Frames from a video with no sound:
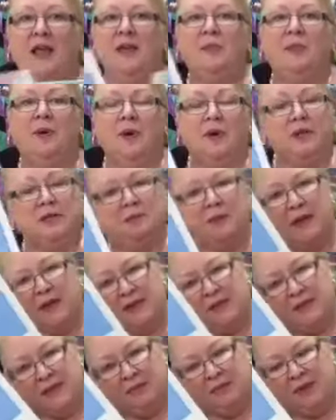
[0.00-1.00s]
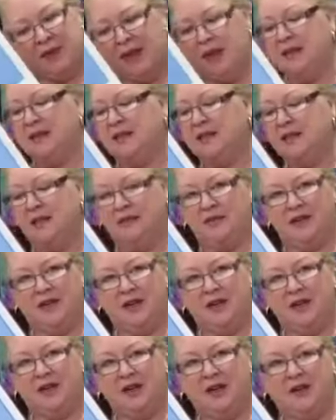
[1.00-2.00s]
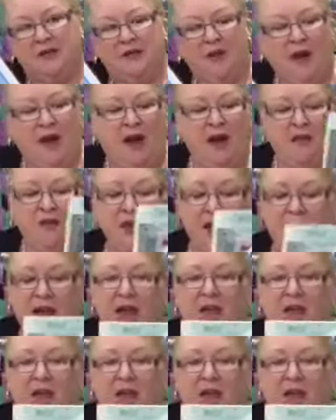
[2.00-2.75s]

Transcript: The Perspex template is $17.95.